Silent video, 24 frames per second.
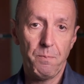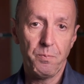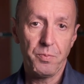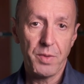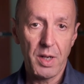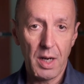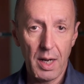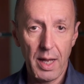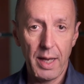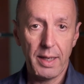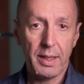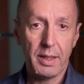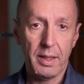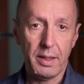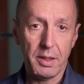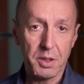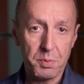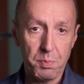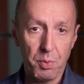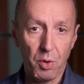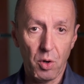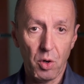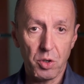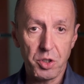like
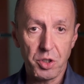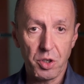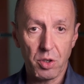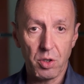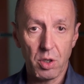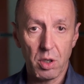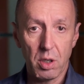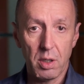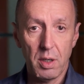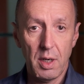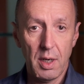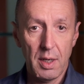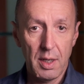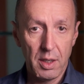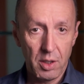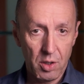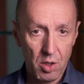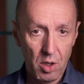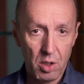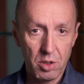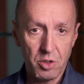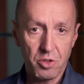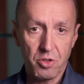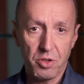exposure,
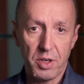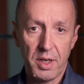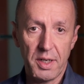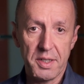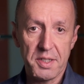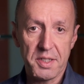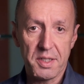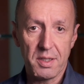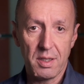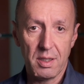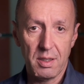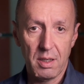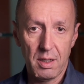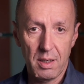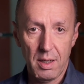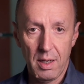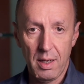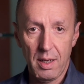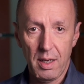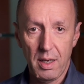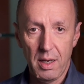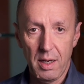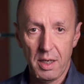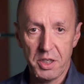contrast,
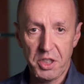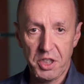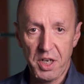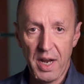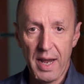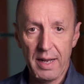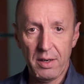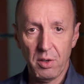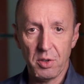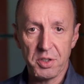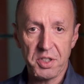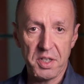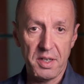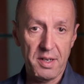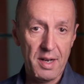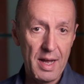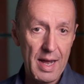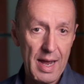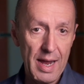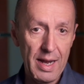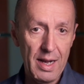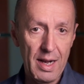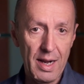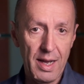shadows, and
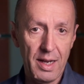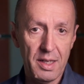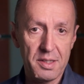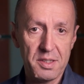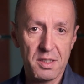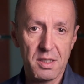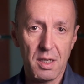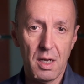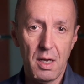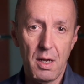highlights,